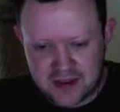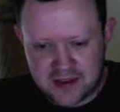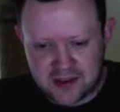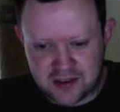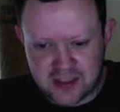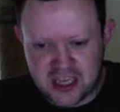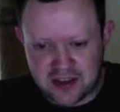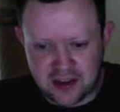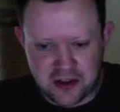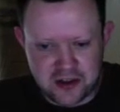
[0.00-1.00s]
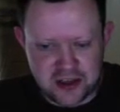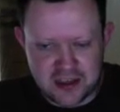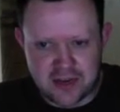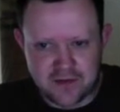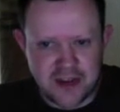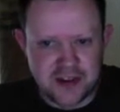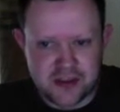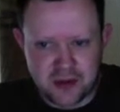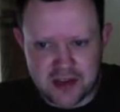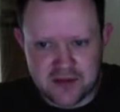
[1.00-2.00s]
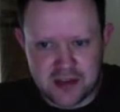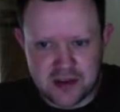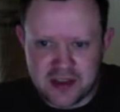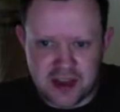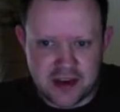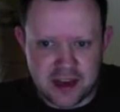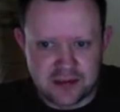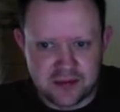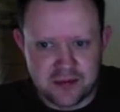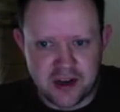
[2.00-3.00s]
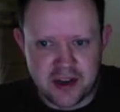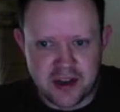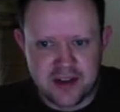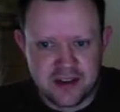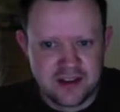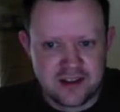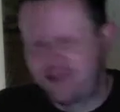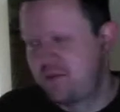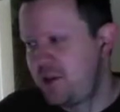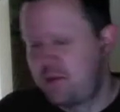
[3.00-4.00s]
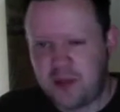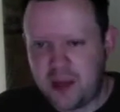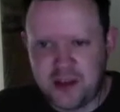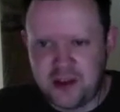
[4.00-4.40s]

sort of technologically advanced way of doing that now, where you know people might be